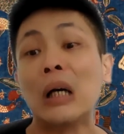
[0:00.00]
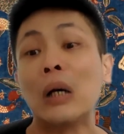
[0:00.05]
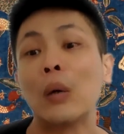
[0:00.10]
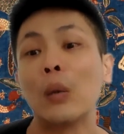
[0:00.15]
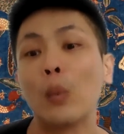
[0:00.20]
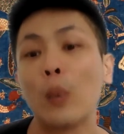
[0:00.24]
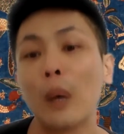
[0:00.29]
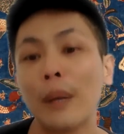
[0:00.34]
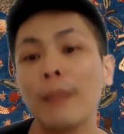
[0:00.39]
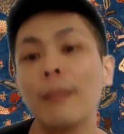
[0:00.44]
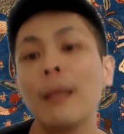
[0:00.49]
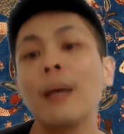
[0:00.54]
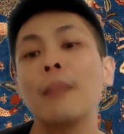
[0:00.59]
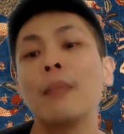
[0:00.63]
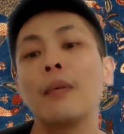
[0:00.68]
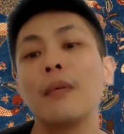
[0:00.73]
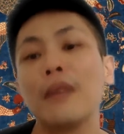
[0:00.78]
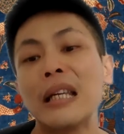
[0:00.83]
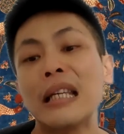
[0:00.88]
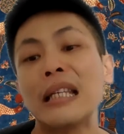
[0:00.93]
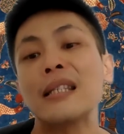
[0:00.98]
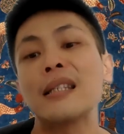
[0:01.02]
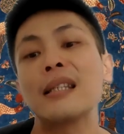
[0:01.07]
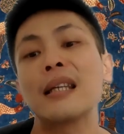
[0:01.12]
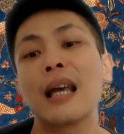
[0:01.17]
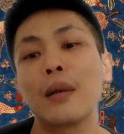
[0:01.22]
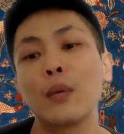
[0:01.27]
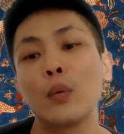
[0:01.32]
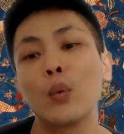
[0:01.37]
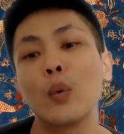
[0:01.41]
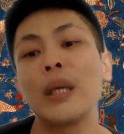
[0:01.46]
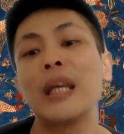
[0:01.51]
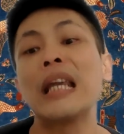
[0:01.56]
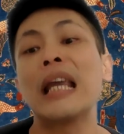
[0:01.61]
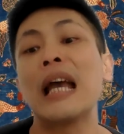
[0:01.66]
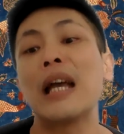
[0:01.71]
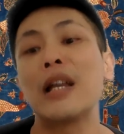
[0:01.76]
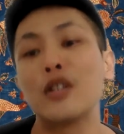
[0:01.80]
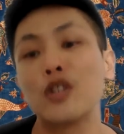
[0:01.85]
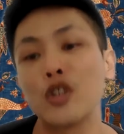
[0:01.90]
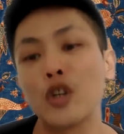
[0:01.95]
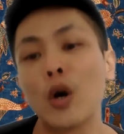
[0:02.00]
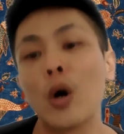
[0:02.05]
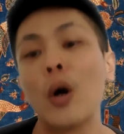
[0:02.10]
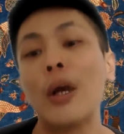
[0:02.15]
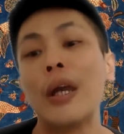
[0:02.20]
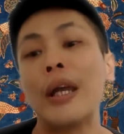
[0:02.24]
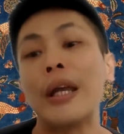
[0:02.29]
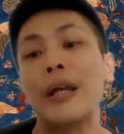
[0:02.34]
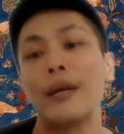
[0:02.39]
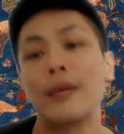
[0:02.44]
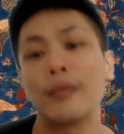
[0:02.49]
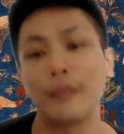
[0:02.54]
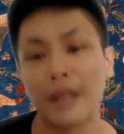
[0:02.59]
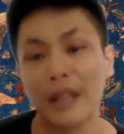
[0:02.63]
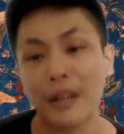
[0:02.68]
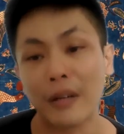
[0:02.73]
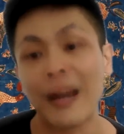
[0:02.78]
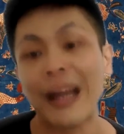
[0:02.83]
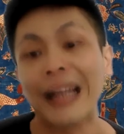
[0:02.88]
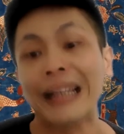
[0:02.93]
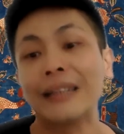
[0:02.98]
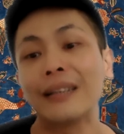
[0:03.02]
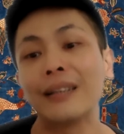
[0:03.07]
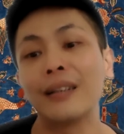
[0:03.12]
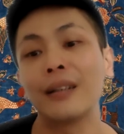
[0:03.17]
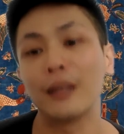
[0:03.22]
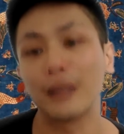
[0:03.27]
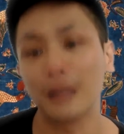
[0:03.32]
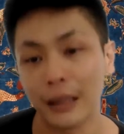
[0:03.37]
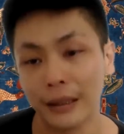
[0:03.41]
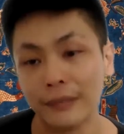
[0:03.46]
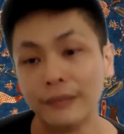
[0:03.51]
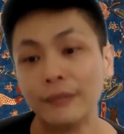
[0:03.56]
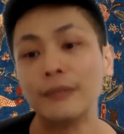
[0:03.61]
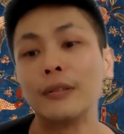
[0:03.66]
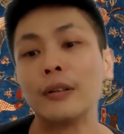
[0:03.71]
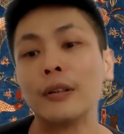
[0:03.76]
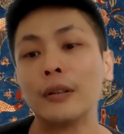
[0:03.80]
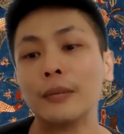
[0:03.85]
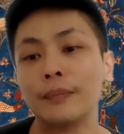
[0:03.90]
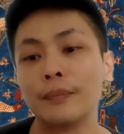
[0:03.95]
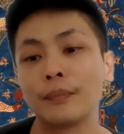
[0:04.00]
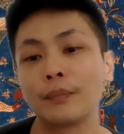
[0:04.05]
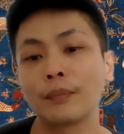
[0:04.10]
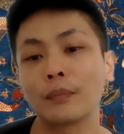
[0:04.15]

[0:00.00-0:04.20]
What memories can we enjoy, regret, or learn from?